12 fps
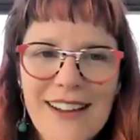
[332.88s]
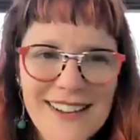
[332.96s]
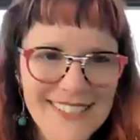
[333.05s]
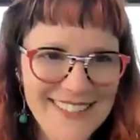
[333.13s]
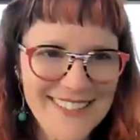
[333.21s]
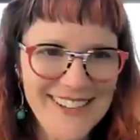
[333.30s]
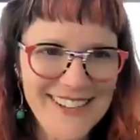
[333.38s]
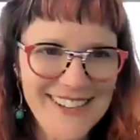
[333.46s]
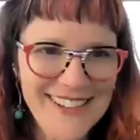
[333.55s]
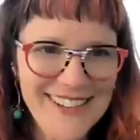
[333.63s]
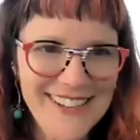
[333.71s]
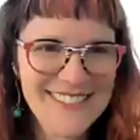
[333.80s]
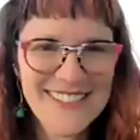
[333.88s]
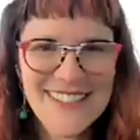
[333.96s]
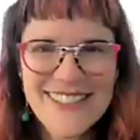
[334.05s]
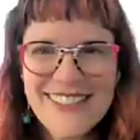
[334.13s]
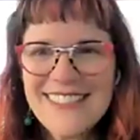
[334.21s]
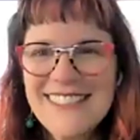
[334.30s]
on to the next.
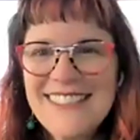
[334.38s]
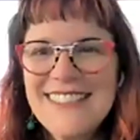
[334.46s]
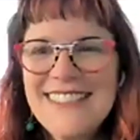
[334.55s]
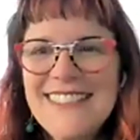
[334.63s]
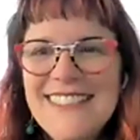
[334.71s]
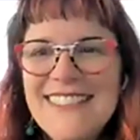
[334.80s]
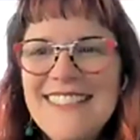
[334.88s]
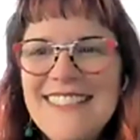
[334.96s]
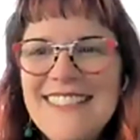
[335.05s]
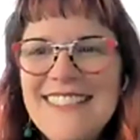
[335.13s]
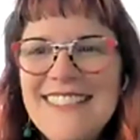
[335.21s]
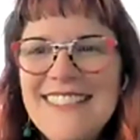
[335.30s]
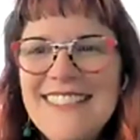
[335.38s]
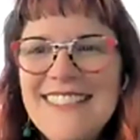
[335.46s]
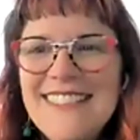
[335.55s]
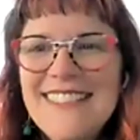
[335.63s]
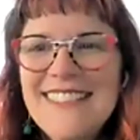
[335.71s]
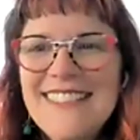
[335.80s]

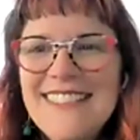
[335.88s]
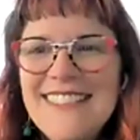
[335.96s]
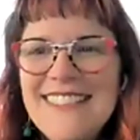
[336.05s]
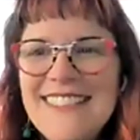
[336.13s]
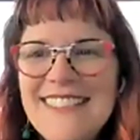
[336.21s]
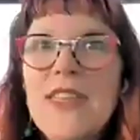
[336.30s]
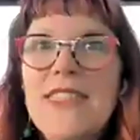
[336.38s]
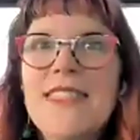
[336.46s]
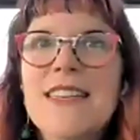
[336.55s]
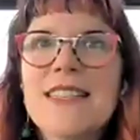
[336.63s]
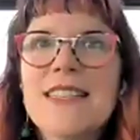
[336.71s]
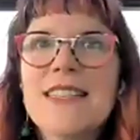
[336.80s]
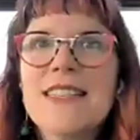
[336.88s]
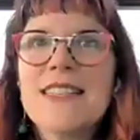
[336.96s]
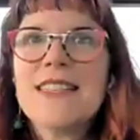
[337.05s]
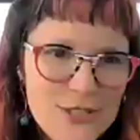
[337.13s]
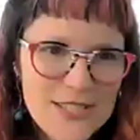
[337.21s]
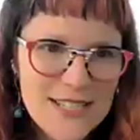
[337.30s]
But with
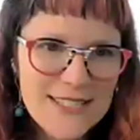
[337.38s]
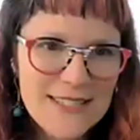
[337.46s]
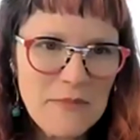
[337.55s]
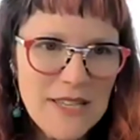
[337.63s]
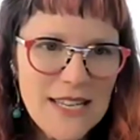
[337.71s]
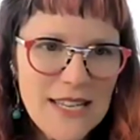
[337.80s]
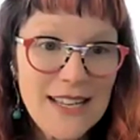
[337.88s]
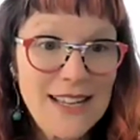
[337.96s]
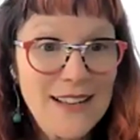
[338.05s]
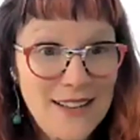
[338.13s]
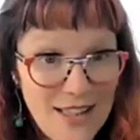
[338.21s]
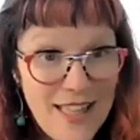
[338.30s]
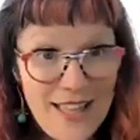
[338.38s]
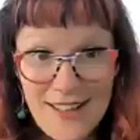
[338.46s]
these exercises that I'm leading,